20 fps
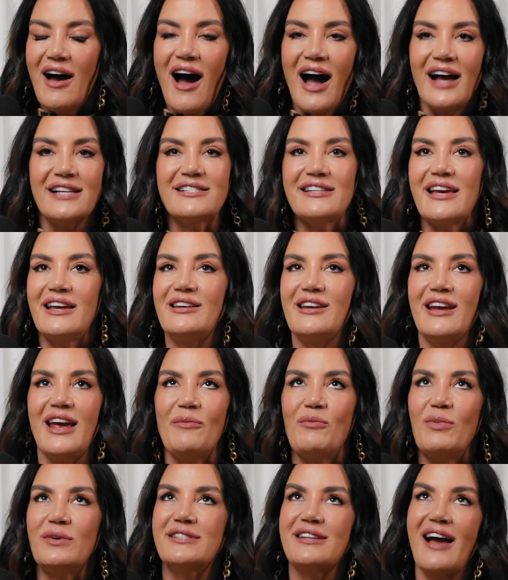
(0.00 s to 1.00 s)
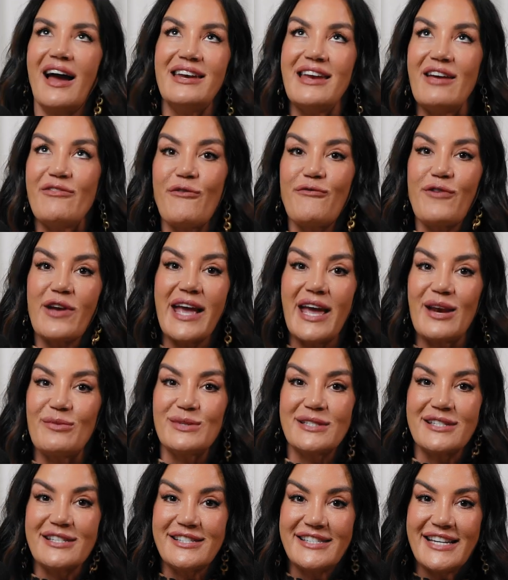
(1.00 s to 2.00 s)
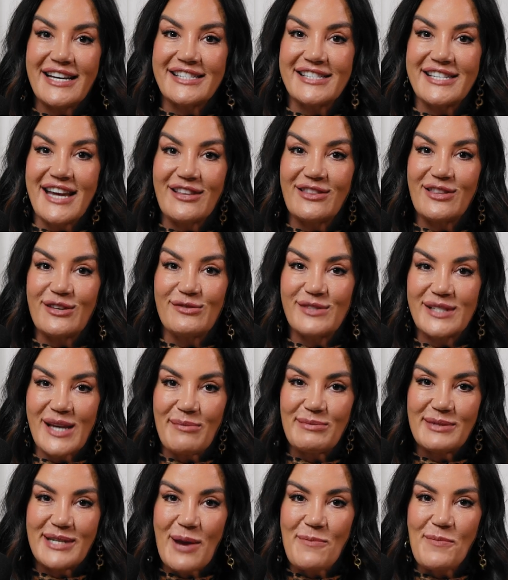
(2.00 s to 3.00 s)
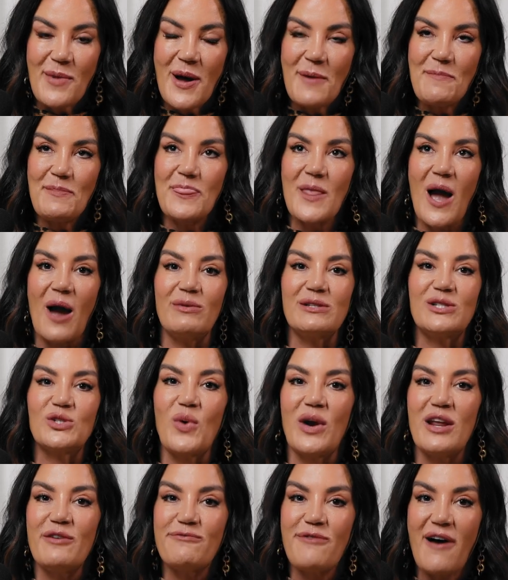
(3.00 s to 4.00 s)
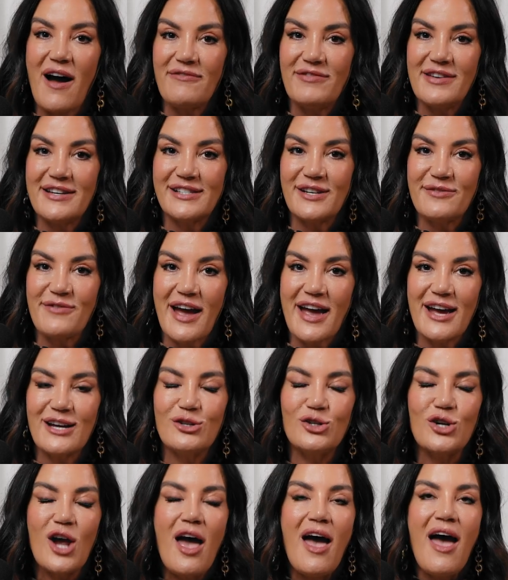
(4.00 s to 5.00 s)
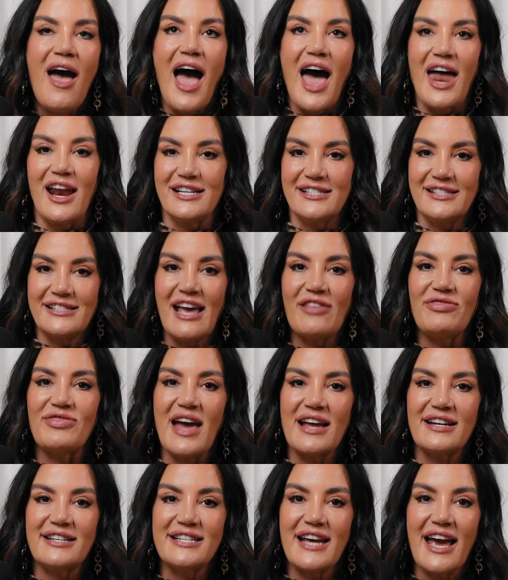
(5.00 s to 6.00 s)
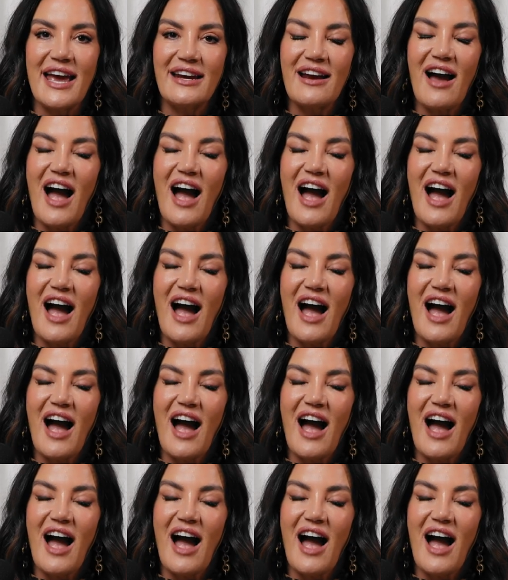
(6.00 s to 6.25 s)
I never forget, it was the 16th of September. I was 25 years of age, and I set that date.